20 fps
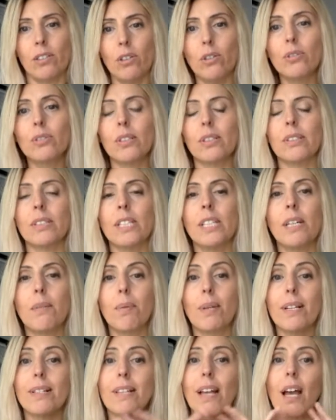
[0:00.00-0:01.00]
wrote it here
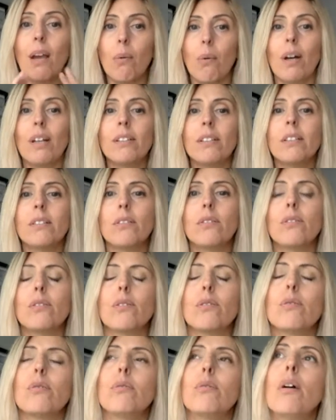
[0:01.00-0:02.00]
because I wanted you
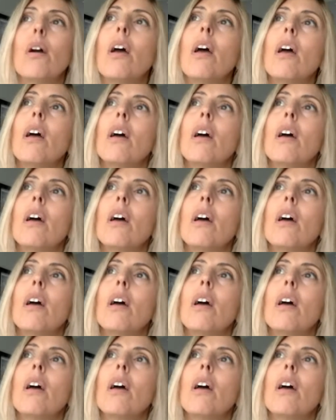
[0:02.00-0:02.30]
to